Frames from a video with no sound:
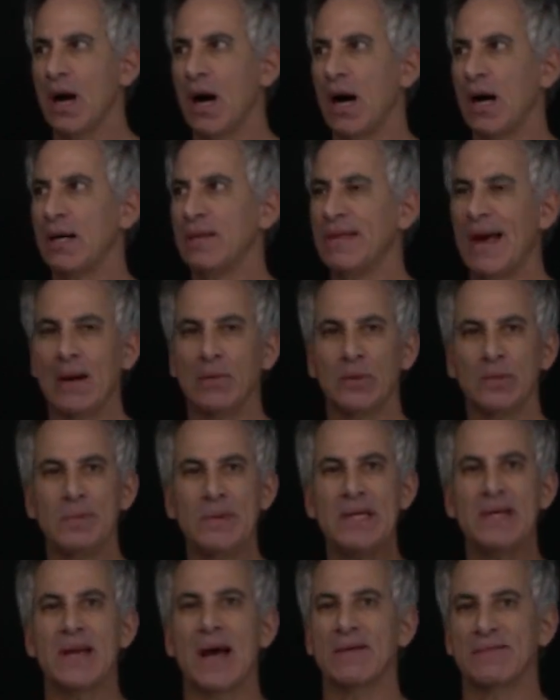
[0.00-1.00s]
Uh, that would
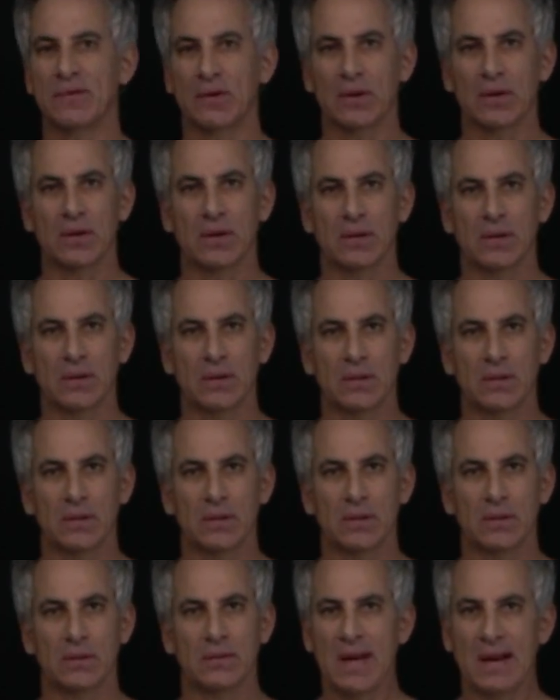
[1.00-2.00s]
be never,
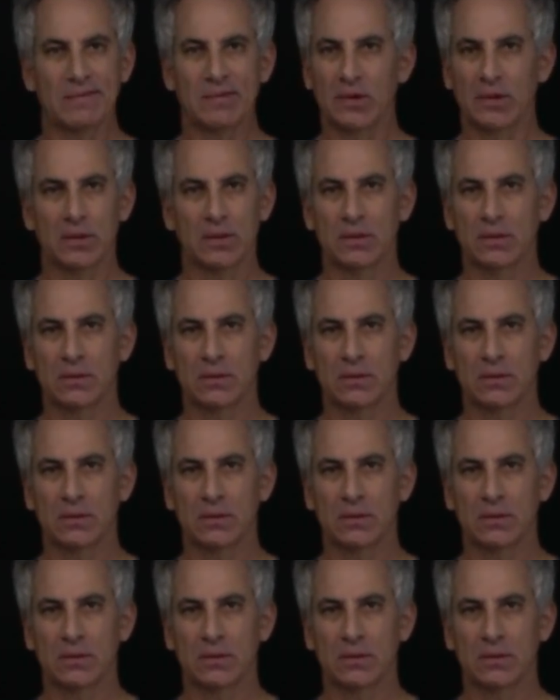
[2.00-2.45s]
never,